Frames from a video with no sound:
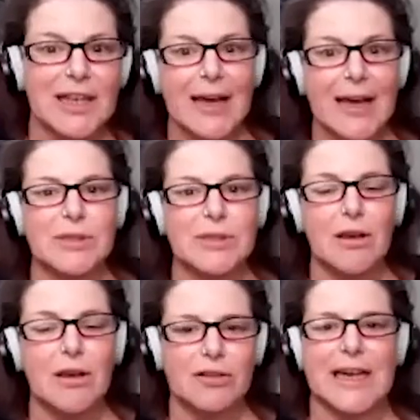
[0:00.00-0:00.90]
like with the
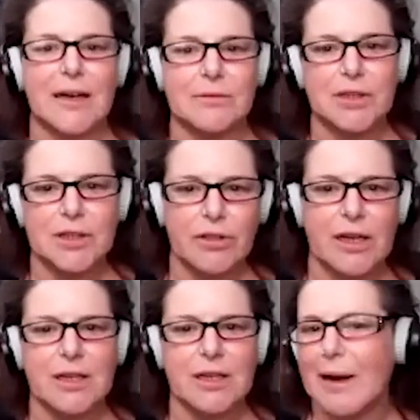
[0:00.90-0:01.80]
lockdown, you know,
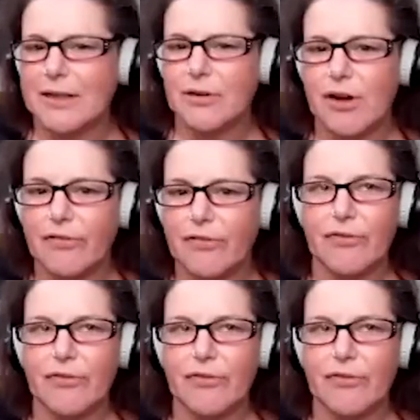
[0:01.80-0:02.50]
that you might not have